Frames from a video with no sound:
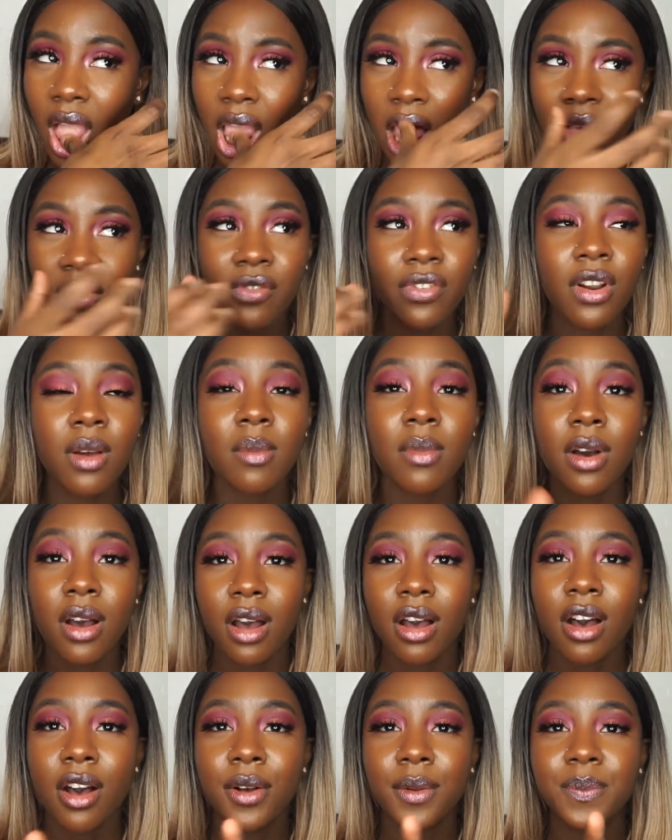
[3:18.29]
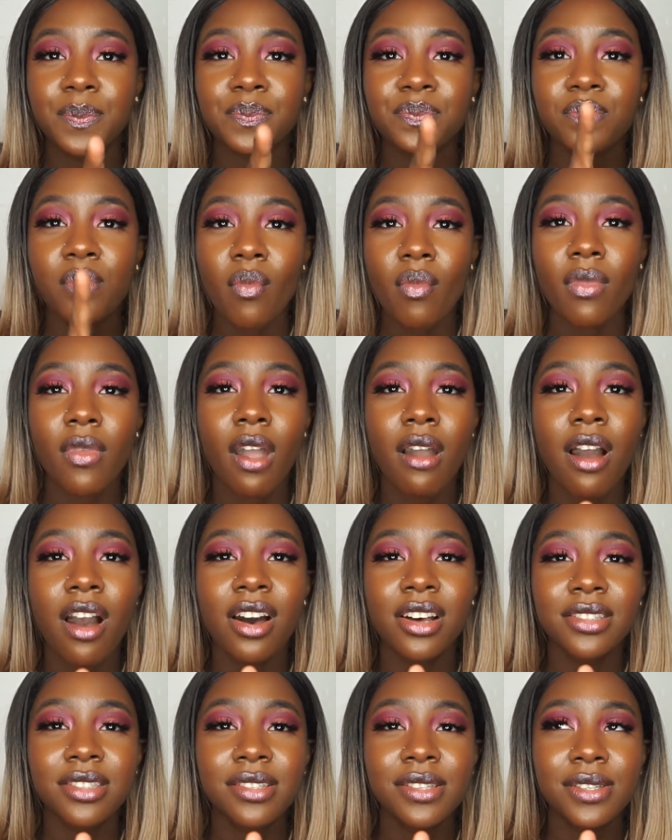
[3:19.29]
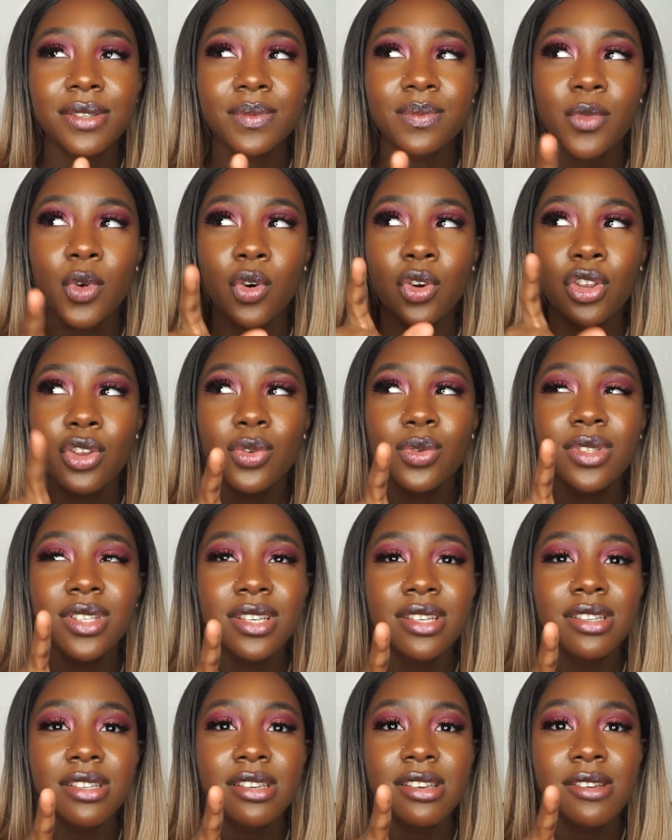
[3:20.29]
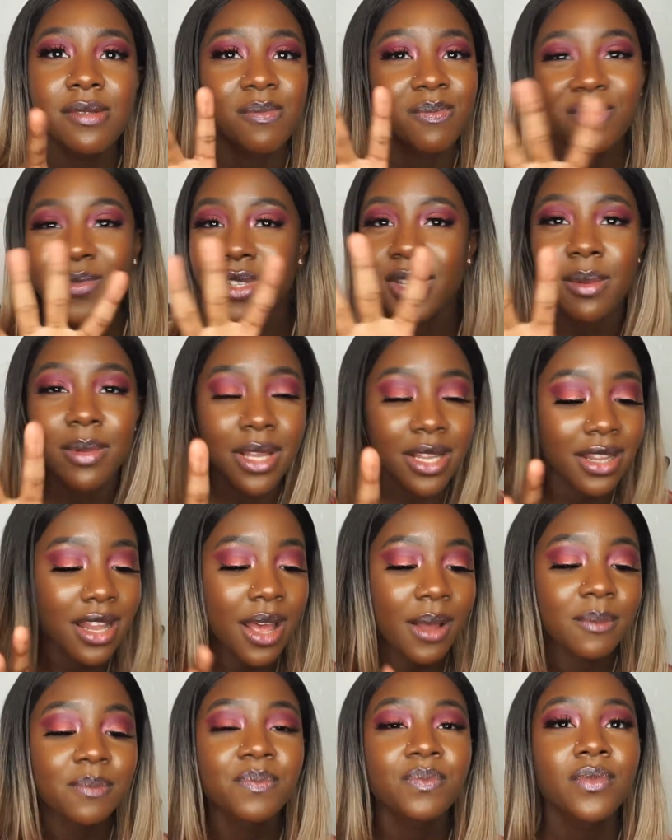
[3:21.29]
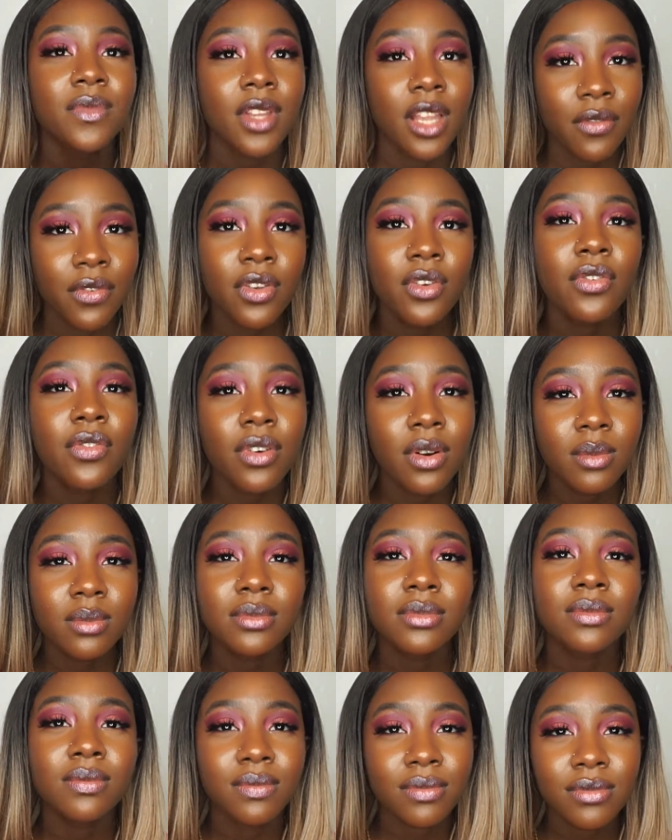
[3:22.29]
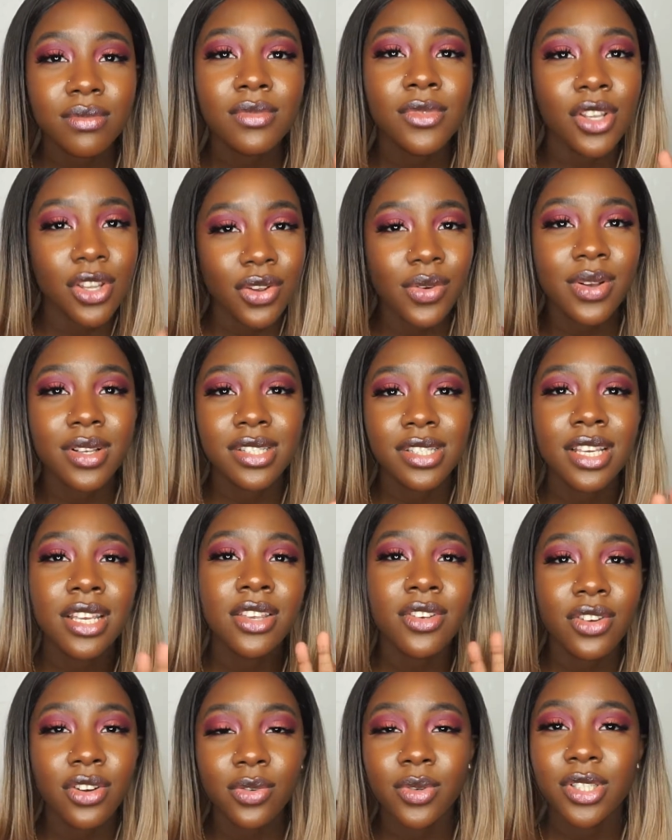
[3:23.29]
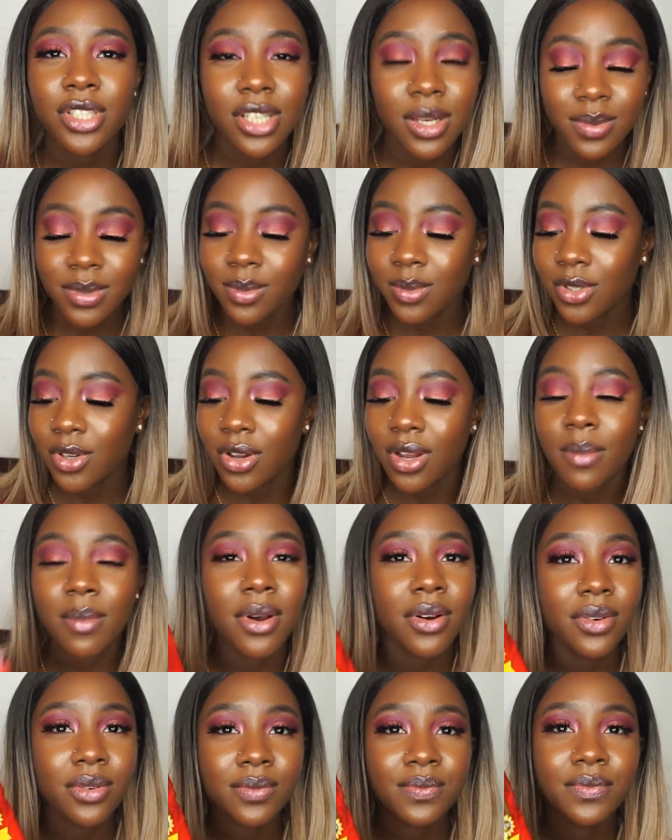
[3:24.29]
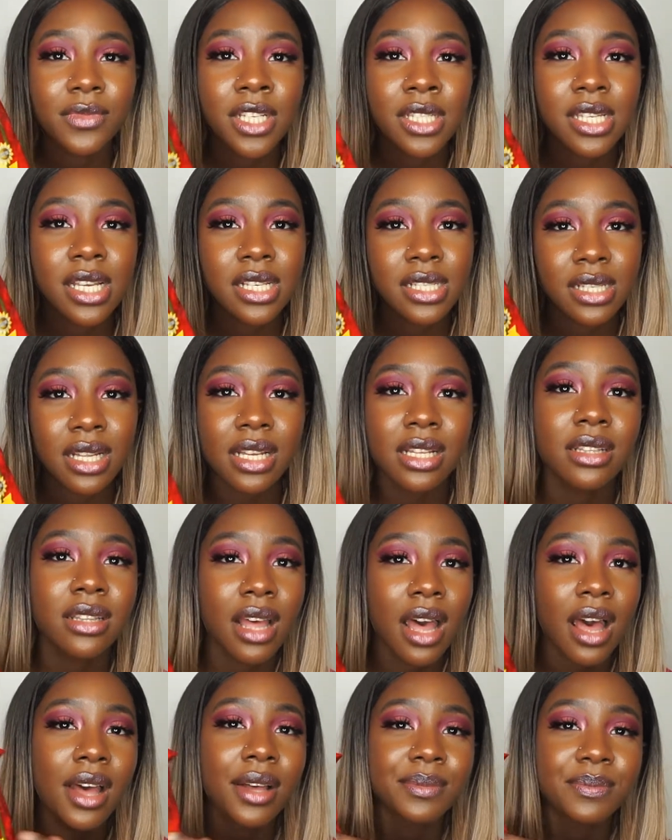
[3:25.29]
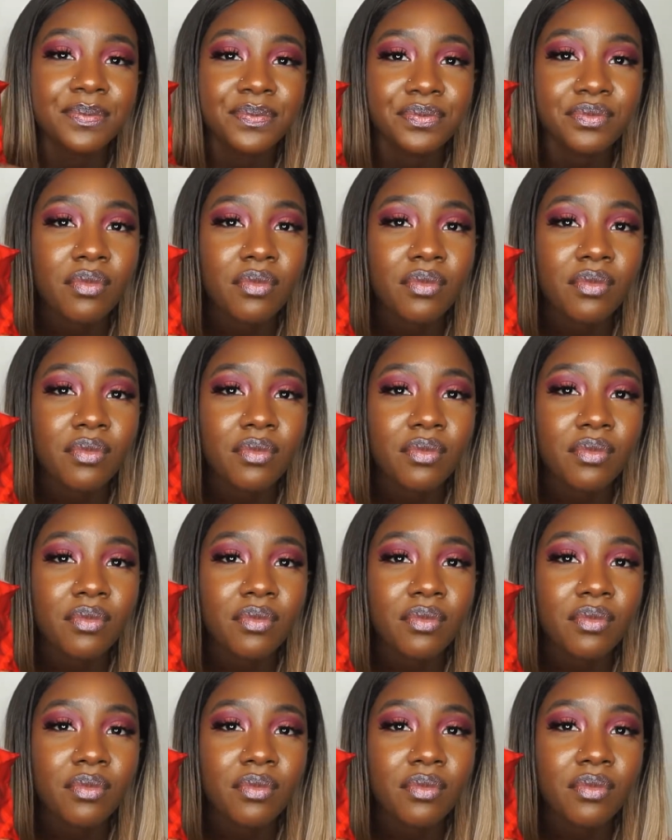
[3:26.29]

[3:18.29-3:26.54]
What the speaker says: from Utz or UTZ, something like that. If you're from the USA, you know which chips I'm talking about. It tastes like that.